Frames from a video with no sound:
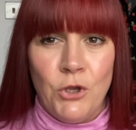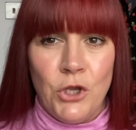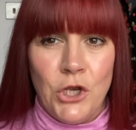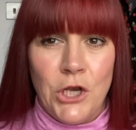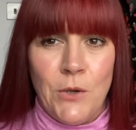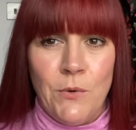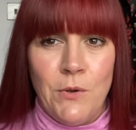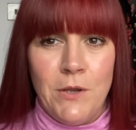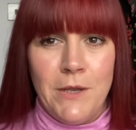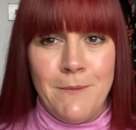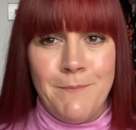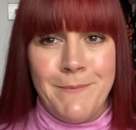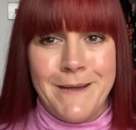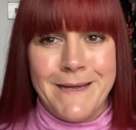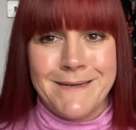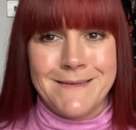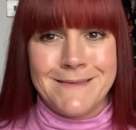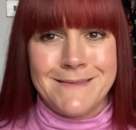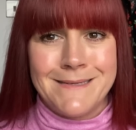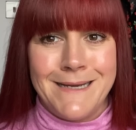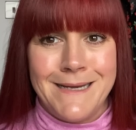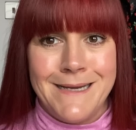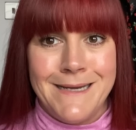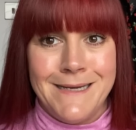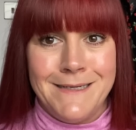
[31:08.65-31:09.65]
you know, at your
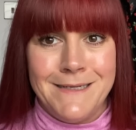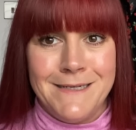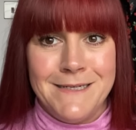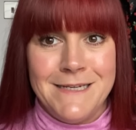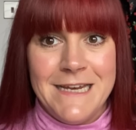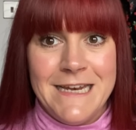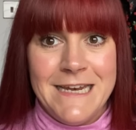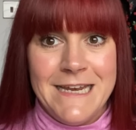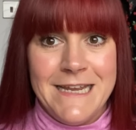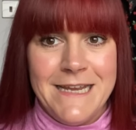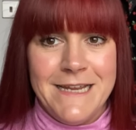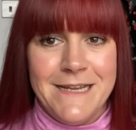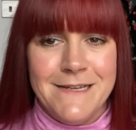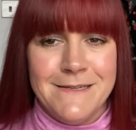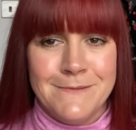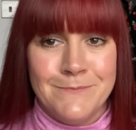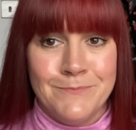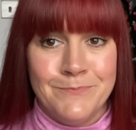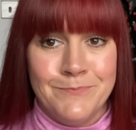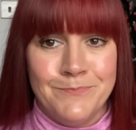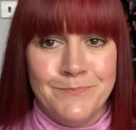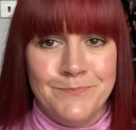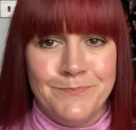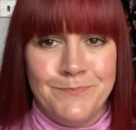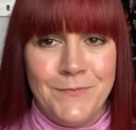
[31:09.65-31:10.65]
backside and your knees.
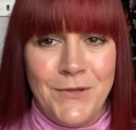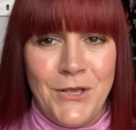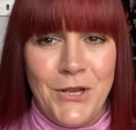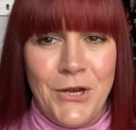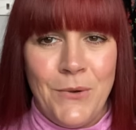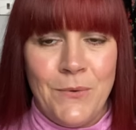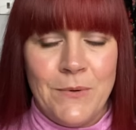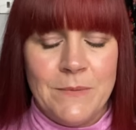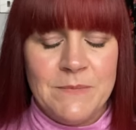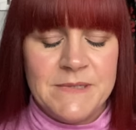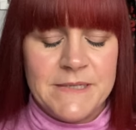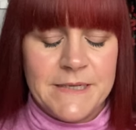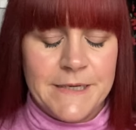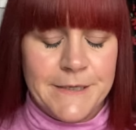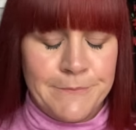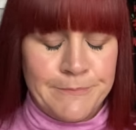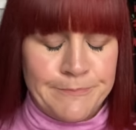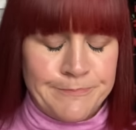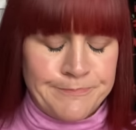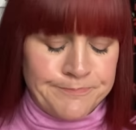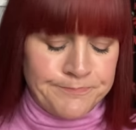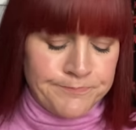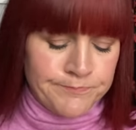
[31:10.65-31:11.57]
You know what I'm saying?